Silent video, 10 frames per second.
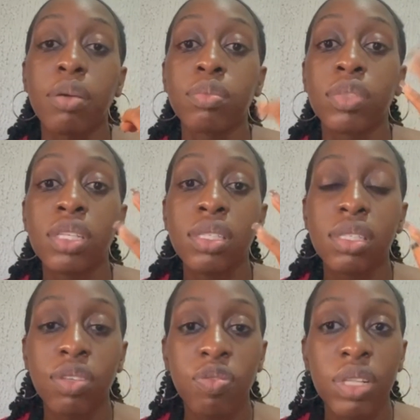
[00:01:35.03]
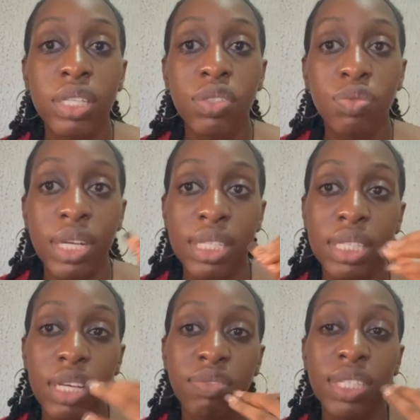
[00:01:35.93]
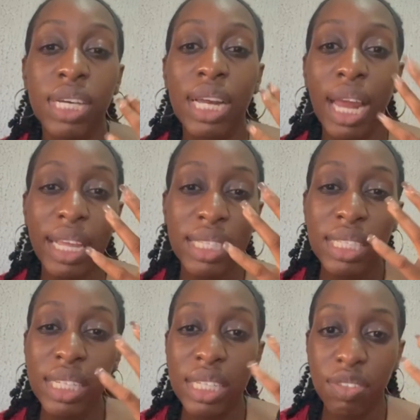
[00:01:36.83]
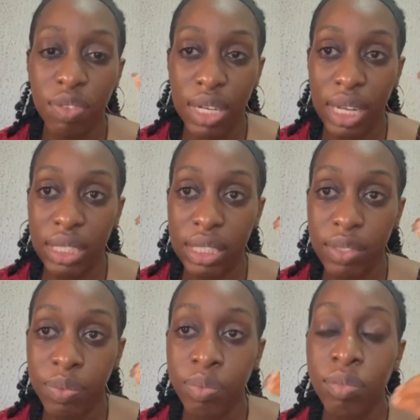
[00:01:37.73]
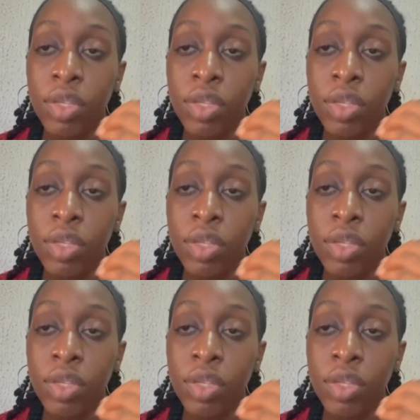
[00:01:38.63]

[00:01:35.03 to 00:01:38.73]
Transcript: these syphilis rates, they've declined significantly,